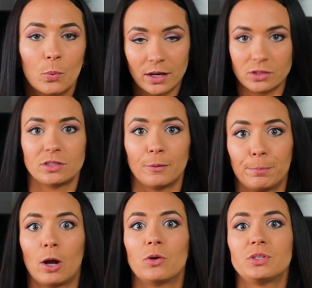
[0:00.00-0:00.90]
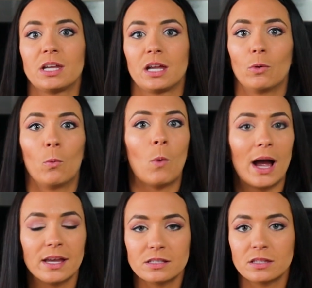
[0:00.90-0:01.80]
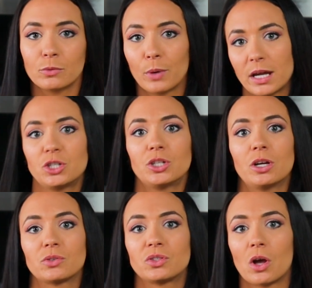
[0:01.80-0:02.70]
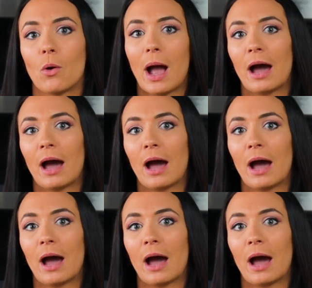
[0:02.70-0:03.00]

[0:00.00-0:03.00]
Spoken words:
where's the protein? Why is the ratio so